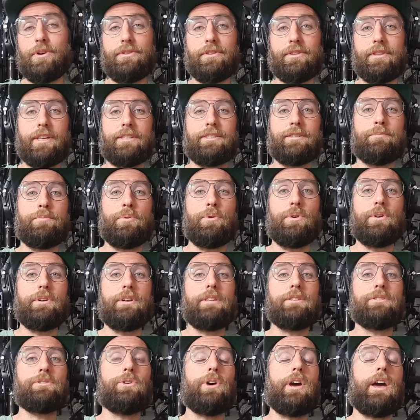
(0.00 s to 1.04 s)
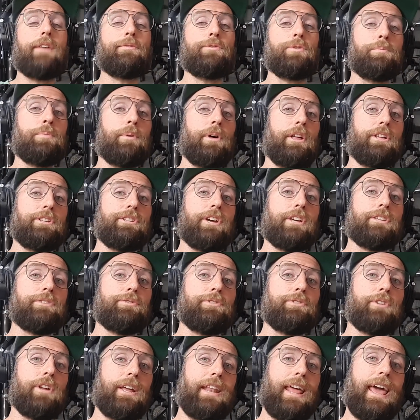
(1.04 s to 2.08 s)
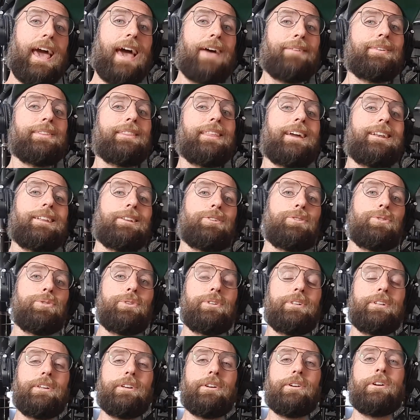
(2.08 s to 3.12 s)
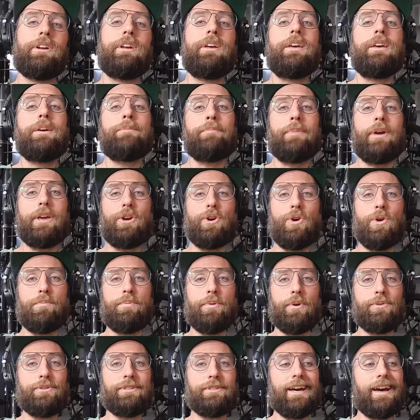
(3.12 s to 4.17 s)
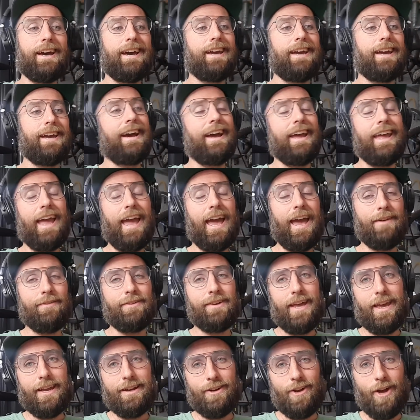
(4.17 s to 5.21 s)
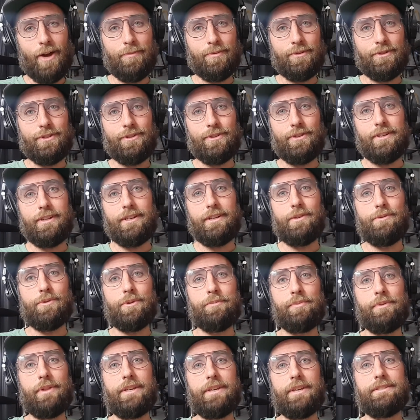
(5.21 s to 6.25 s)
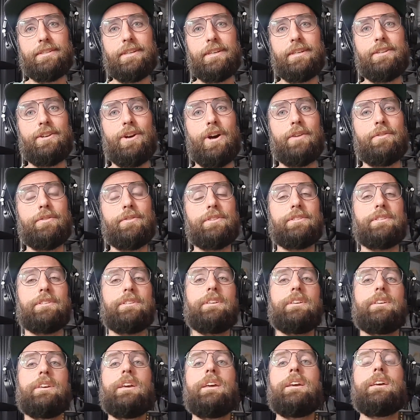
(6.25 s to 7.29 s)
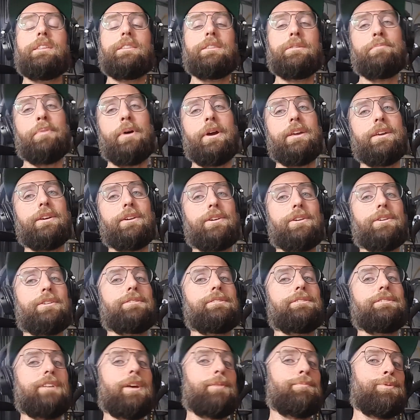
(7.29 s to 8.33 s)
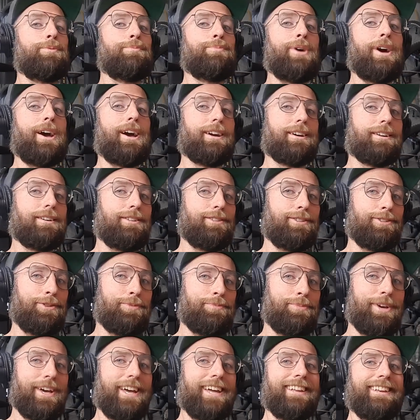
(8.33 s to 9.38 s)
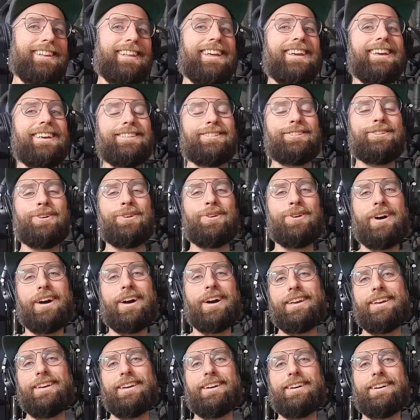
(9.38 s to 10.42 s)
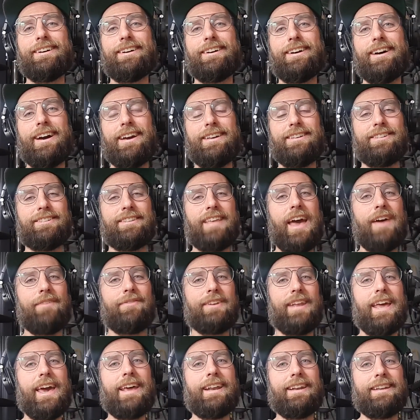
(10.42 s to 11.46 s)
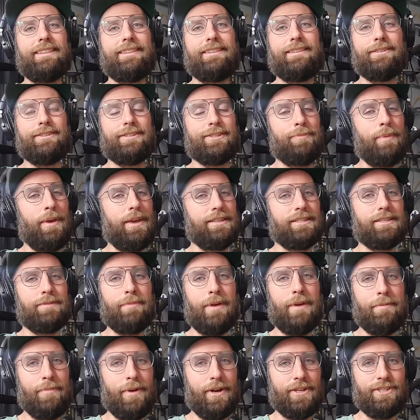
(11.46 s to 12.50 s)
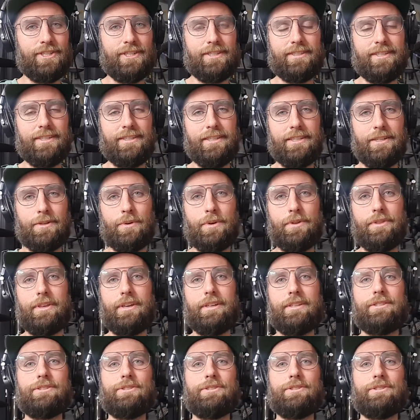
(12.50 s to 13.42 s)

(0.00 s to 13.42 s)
I think that's important. And so I have to apologize for not having that included here. My GoPro died. I haven't had an opportunity to replace it. Obviously, the bike set me back a little bit. So I just haven't had the space in my budget to deal with it.